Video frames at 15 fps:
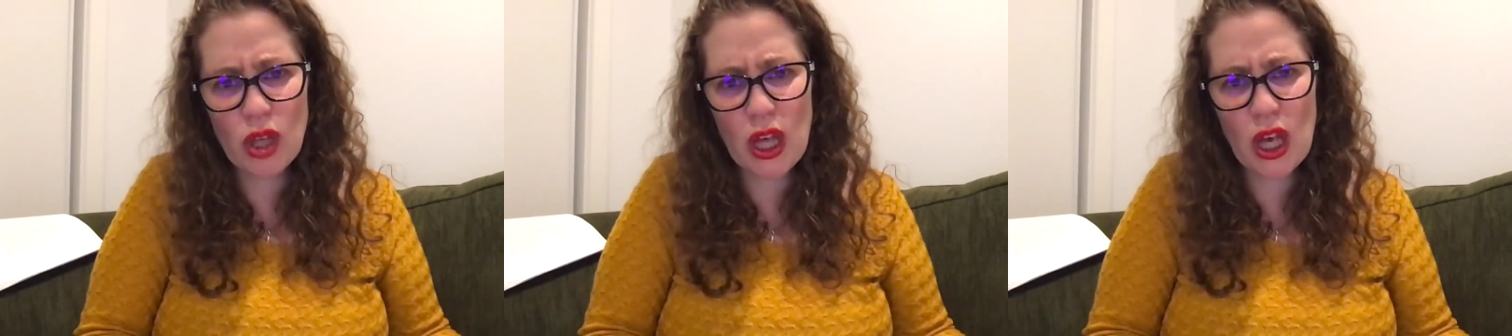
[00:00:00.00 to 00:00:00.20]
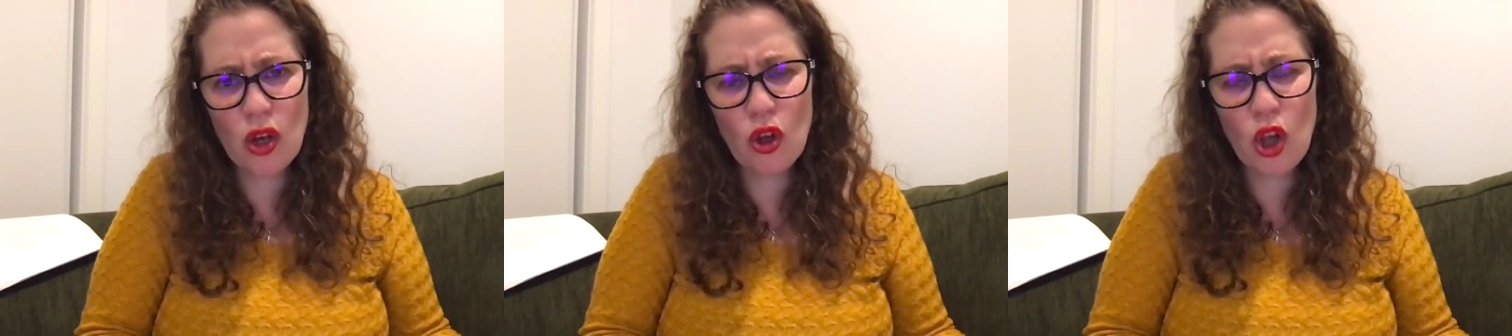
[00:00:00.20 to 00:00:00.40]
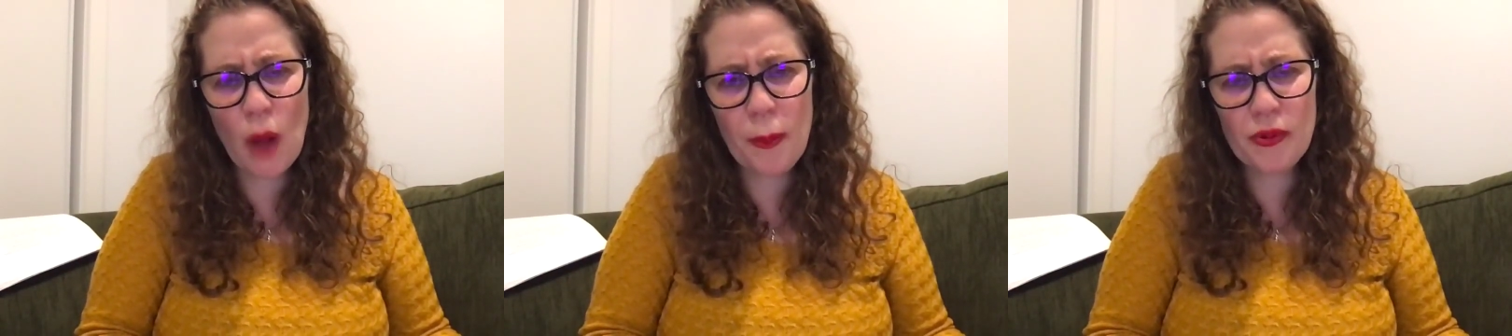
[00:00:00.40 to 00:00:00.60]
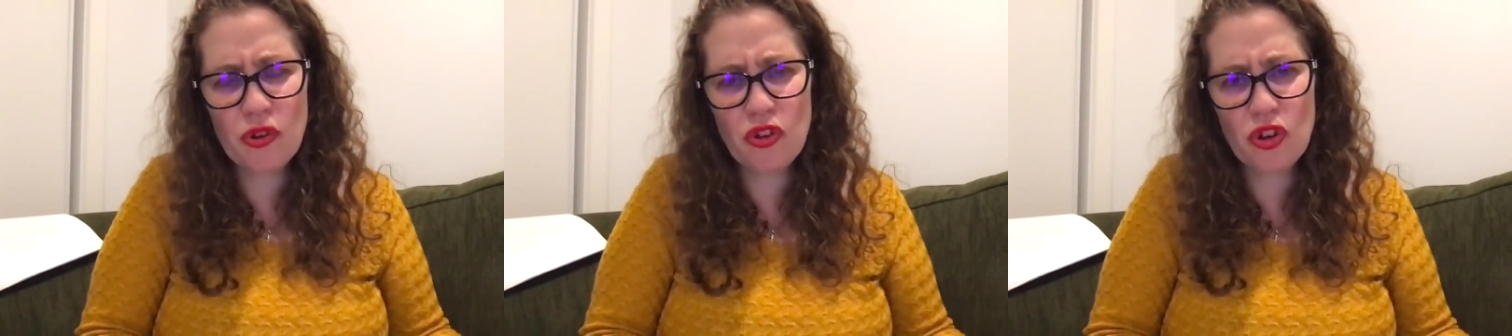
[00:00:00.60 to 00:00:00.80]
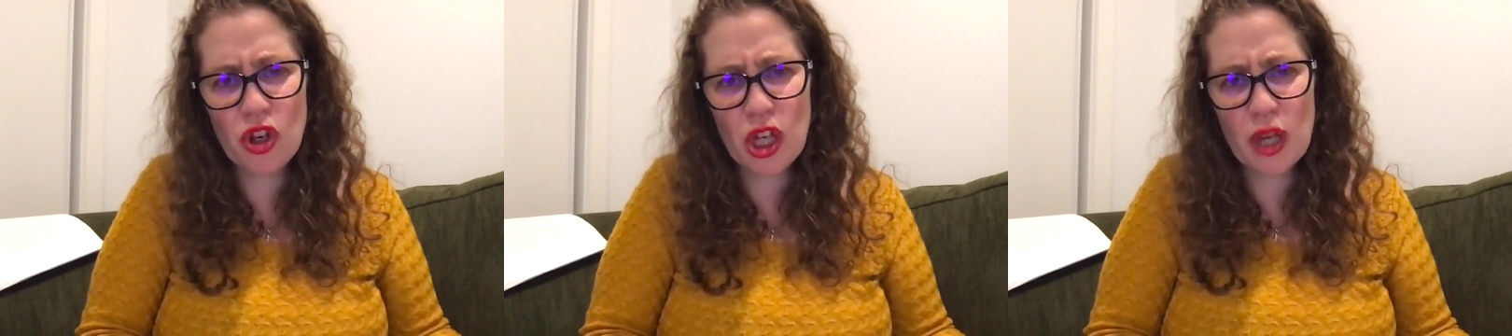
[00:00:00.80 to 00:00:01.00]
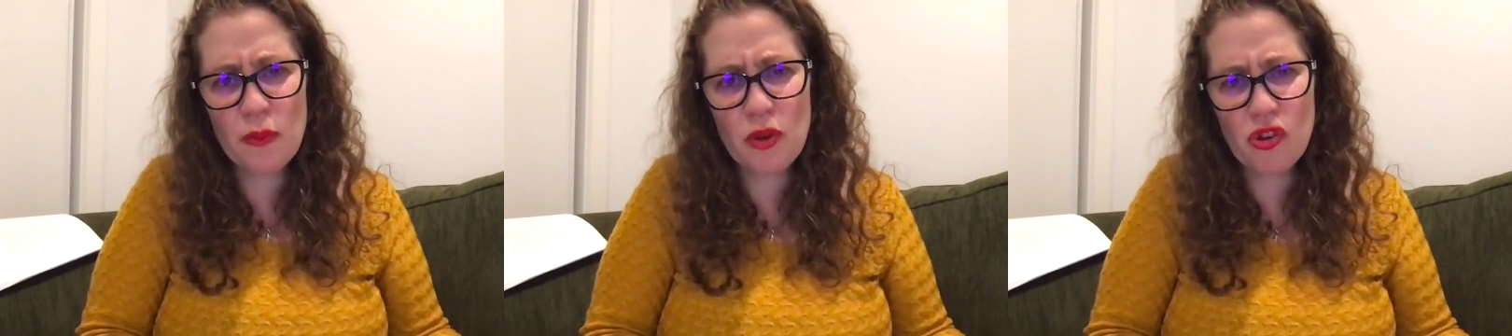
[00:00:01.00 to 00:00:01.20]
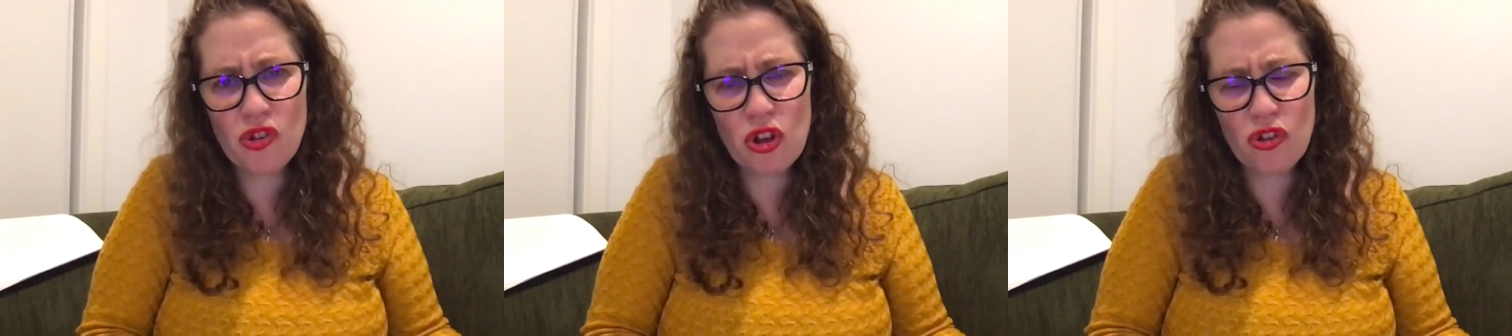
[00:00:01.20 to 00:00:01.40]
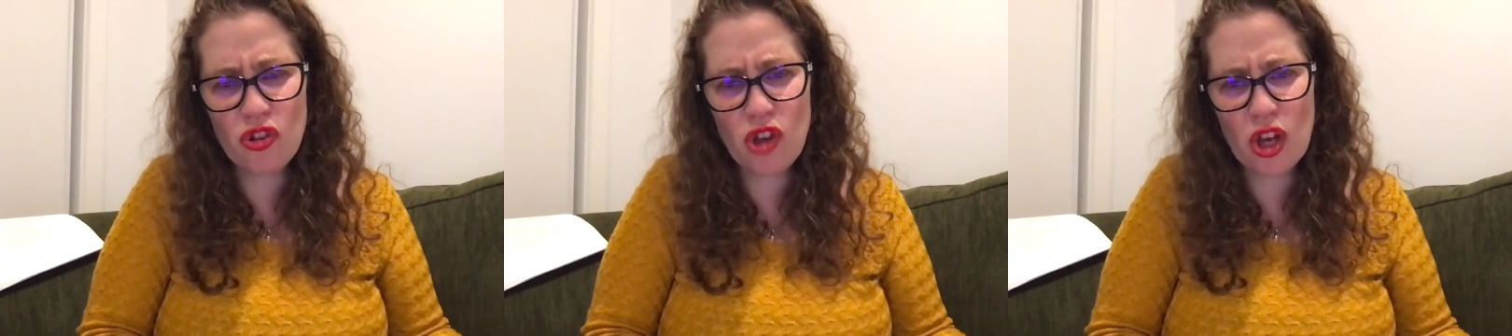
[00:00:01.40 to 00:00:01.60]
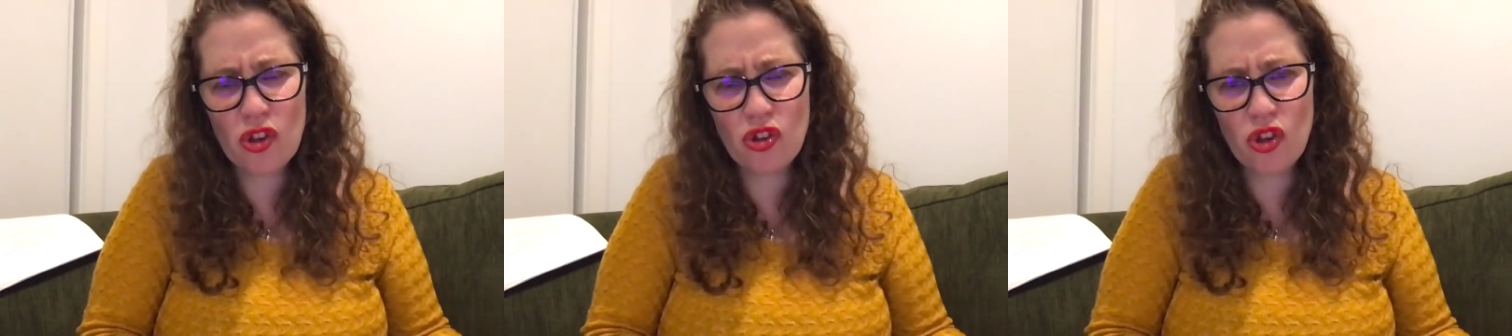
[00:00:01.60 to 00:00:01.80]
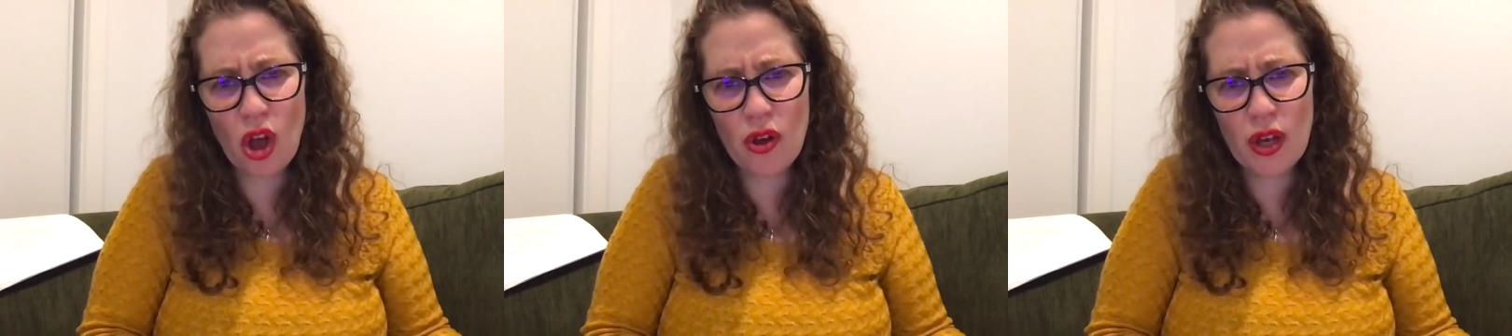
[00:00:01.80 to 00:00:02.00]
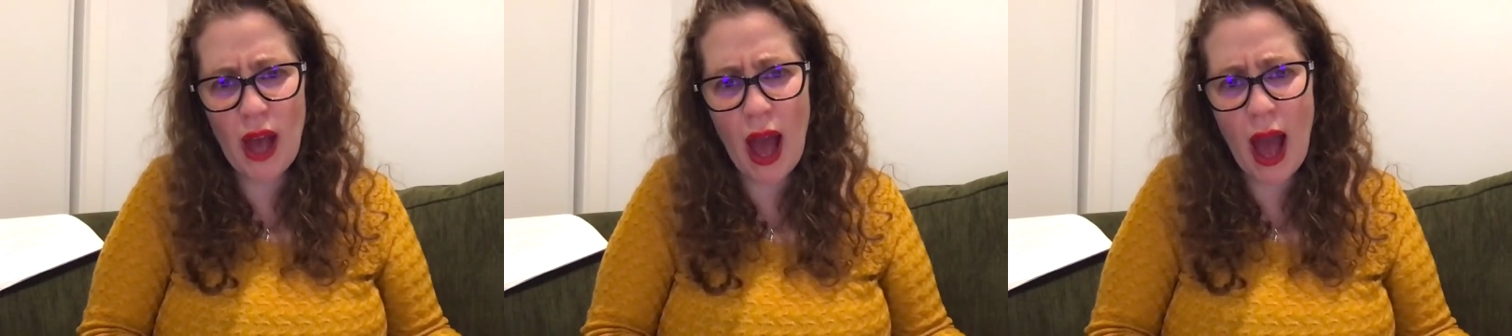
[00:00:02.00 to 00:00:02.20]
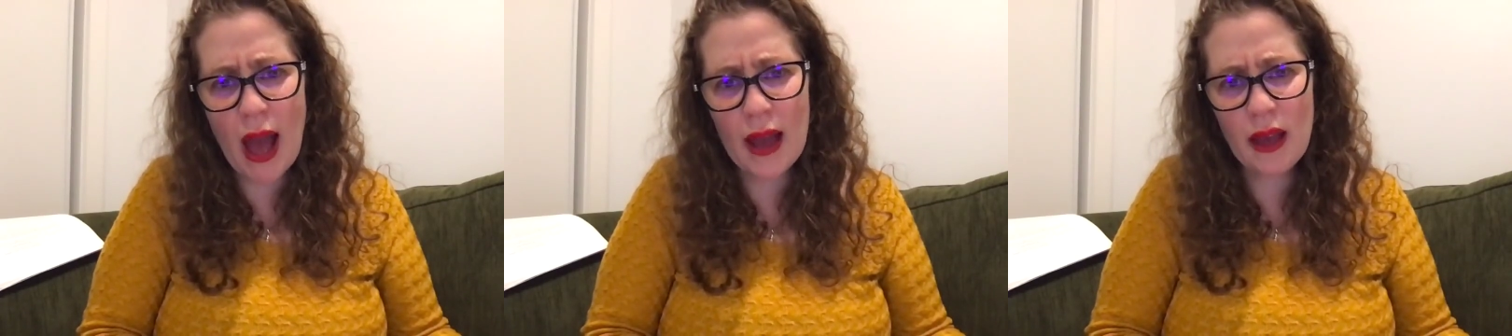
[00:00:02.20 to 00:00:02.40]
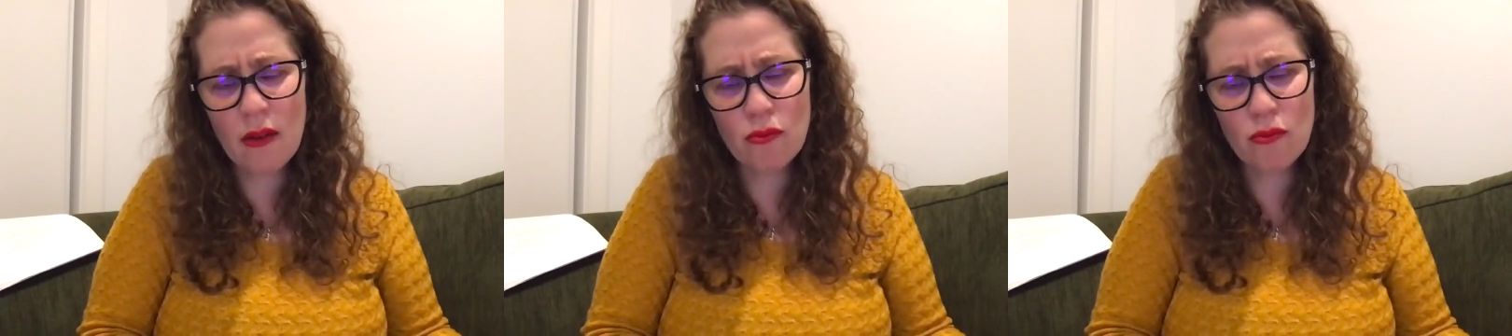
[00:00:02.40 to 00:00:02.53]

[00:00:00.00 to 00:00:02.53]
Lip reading: Equal Opportunity Commission said it's okay.